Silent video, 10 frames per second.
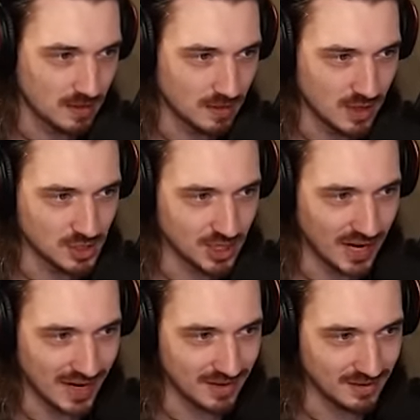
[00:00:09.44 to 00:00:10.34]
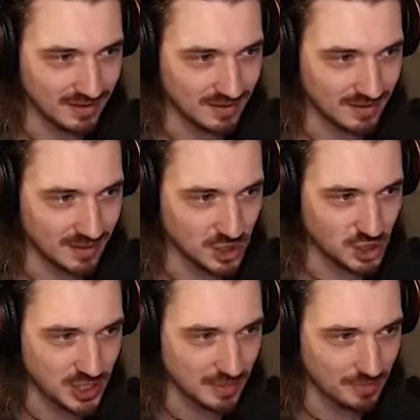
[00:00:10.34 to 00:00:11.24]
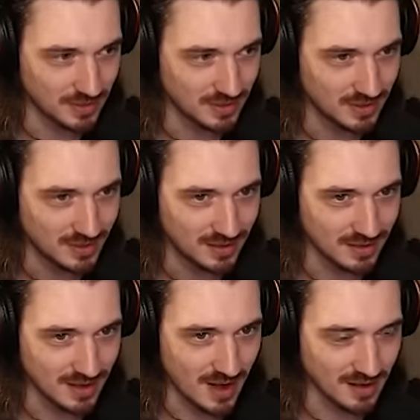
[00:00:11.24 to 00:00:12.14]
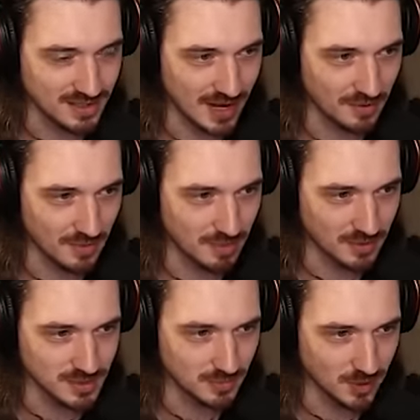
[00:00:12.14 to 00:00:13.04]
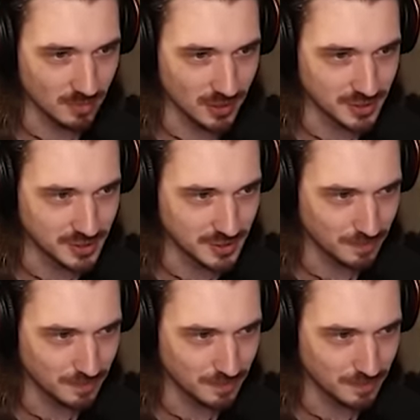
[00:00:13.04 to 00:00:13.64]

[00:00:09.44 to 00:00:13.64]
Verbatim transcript: A giant ship knocked down the Baltimore Bridge.